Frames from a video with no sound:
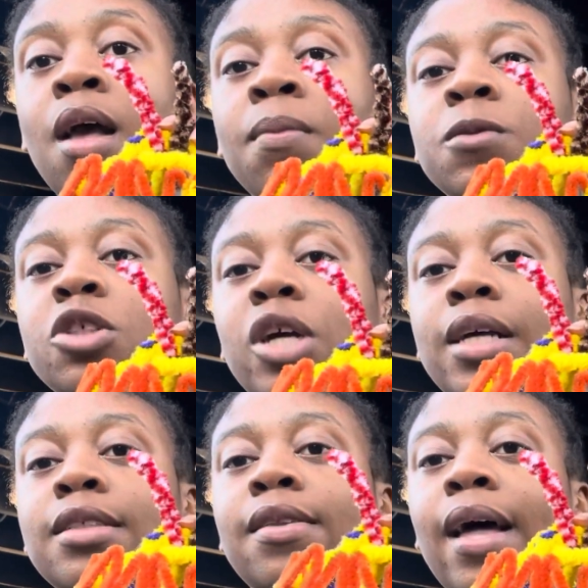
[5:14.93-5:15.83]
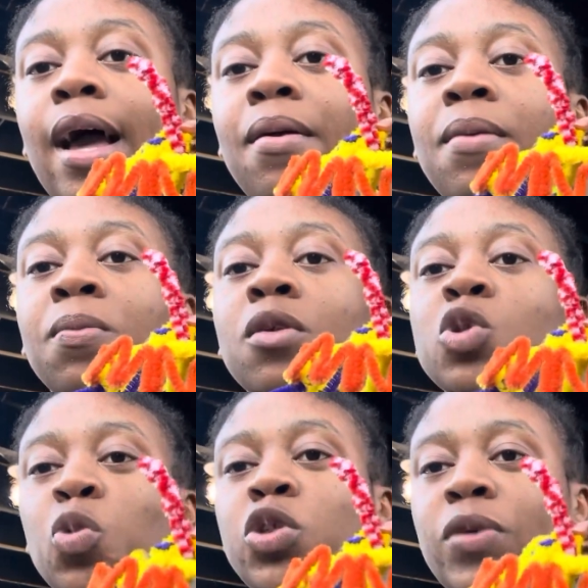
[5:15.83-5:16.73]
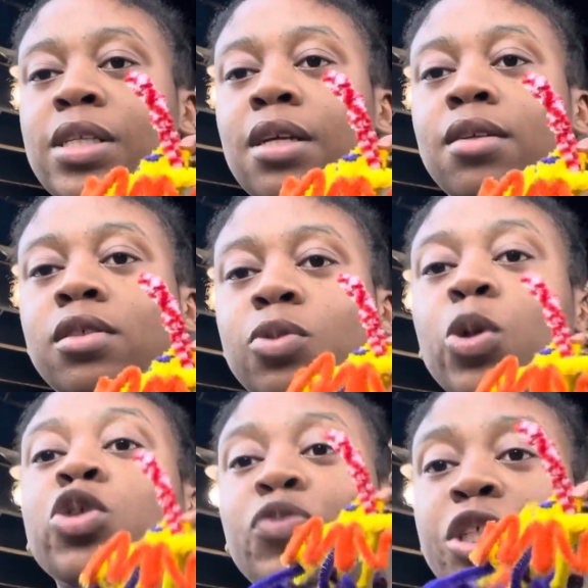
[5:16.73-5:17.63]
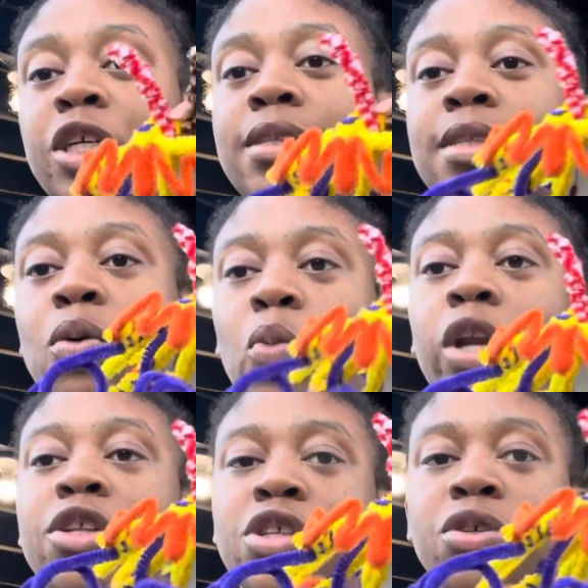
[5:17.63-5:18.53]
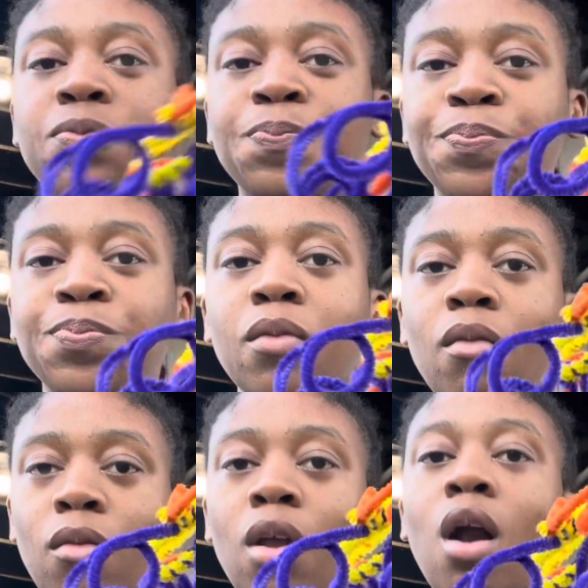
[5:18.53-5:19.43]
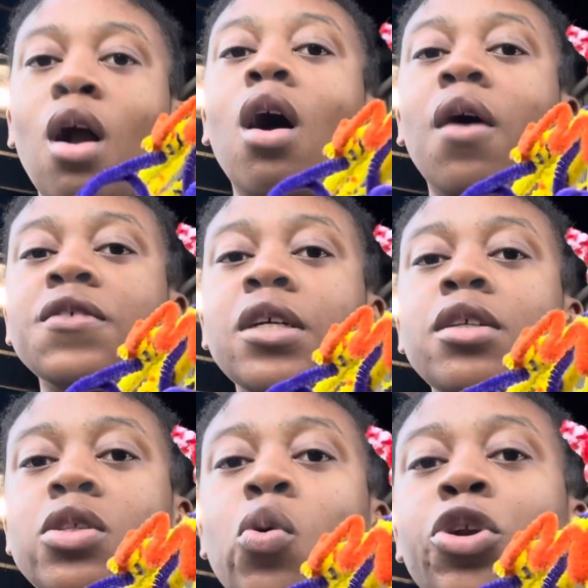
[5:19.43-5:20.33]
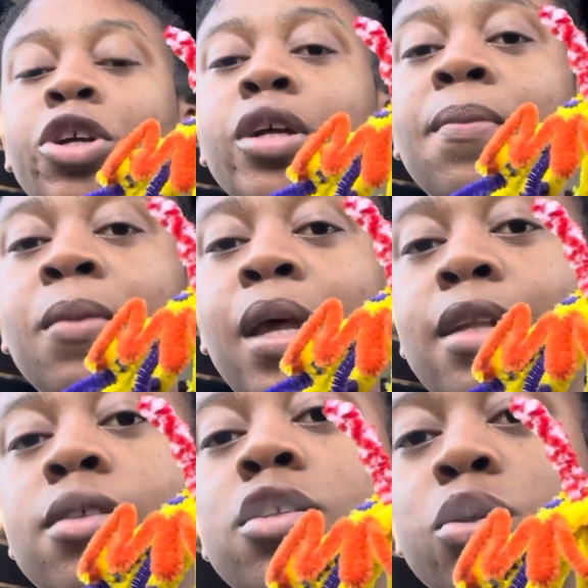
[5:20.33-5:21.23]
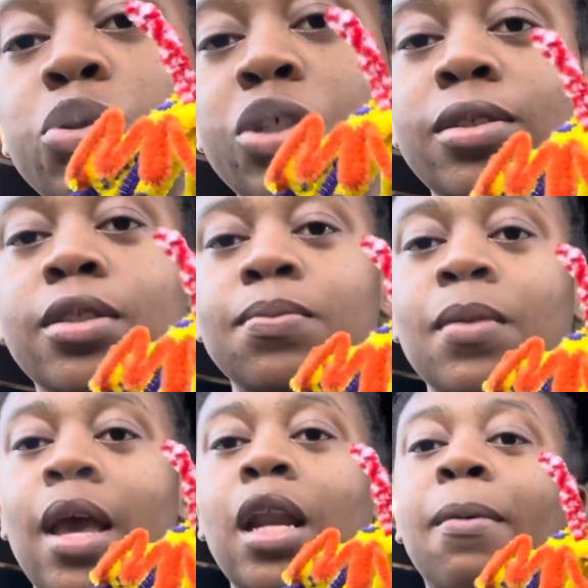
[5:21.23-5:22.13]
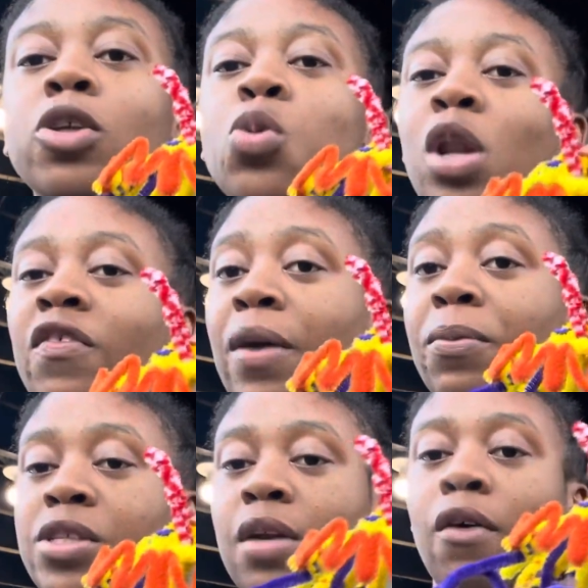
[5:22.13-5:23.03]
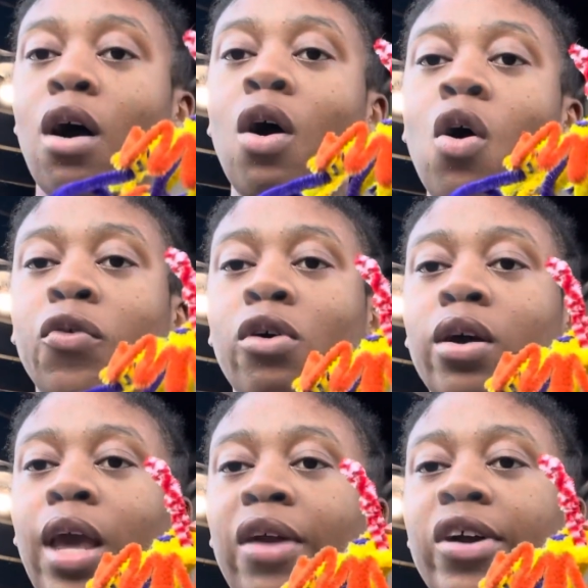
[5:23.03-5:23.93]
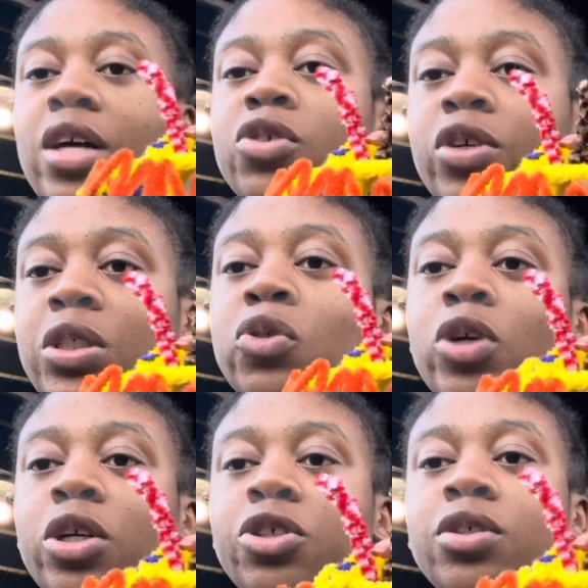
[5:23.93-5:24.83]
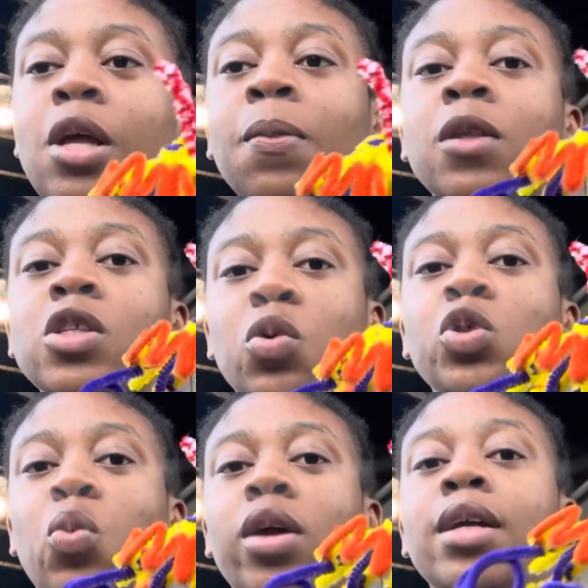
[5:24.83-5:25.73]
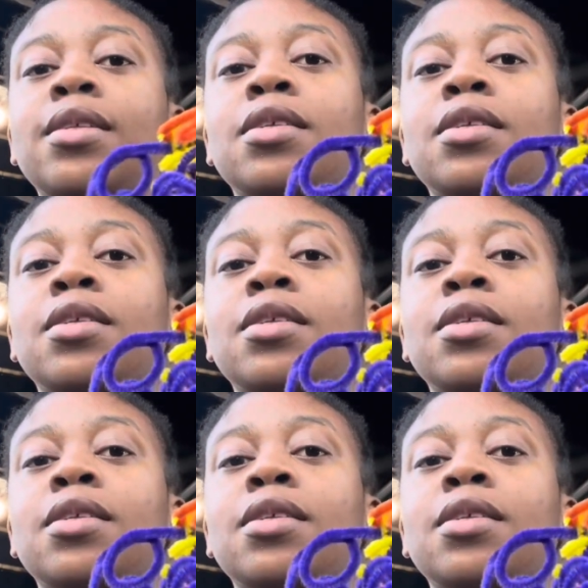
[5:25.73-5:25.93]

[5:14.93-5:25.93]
suggests that switch regions 1 and 2 are often disordered in solutions. In about 25% of all overall KRAS crystal structures, switch 1 is